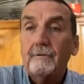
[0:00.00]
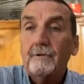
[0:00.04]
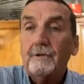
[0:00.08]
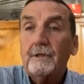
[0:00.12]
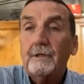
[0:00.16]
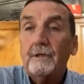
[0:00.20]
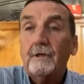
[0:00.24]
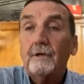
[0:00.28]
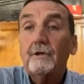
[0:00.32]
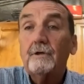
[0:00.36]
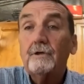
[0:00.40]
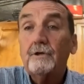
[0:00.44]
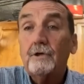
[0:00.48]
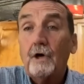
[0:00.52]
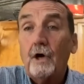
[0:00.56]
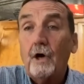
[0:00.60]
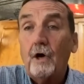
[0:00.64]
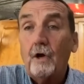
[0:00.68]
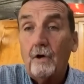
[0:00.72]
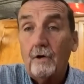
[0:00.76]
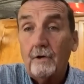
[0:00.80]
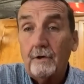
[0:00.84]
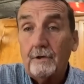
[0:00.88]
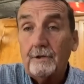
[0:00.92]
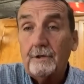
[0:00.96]
she looked
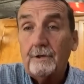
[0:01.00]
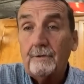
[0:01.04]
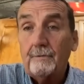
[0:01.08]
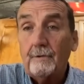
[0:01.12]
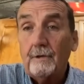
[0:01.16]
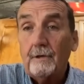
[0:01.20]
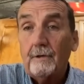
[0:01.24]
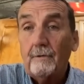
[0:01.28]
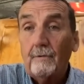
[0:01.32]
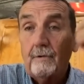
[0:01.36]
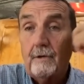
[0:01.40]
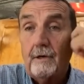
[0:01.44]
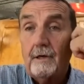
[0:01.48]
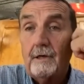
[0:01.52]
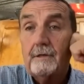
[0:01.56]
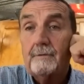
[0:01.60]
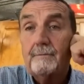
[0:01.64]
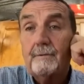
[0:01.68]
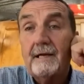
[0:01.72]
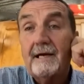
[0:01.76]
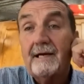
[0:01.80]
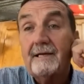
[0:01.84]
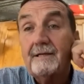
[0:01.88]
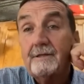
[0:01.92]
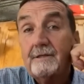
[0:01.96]
taller than she really was,
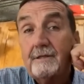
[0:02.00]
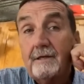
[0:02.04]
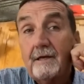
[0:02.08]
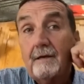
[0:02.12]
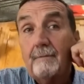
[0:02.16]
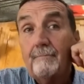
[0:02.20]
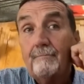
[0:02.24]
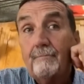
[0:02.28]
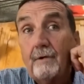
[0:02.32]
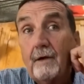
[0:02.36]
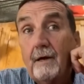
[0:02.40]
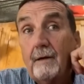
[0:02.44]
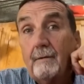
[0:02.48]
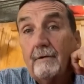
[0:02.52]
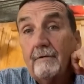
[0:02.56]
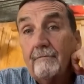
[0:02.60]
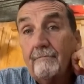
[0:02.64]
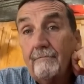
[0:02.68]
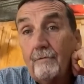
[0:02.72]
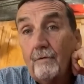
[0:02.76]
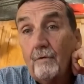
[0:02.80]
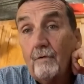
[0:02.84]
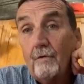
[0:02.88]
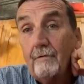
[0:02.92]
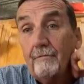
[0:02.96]
but I'd say probably
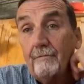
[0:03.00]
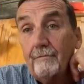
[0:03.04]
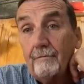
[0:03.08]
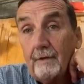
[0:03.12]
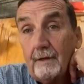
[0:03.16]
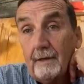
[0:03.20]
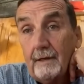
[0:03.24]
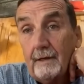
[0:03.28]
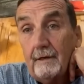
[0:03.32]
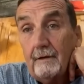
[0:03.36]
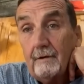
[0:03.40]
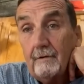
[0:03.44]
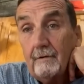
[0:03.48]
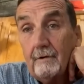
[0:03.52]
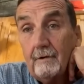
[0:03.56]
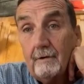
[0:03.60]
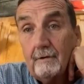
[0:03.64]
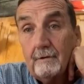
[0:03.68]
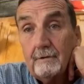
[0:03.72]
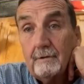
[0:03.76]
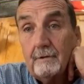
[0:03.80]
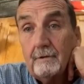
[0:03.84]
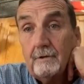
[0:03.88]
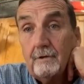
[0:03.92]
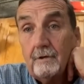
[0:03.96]
four feet or a
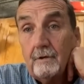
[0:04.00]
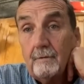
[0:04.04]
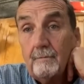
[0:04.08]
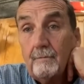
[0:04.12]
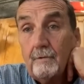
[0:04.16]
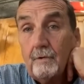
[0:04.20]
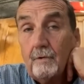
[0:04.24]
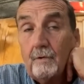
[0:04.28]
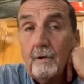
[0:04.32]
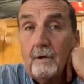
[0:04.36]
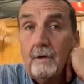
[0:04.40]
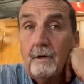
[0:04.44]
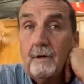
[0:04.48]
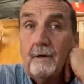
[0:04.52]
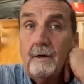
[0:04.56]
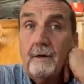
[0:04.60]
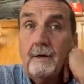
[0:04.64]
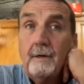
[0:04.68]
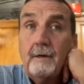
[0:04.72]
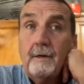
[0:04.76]
little more.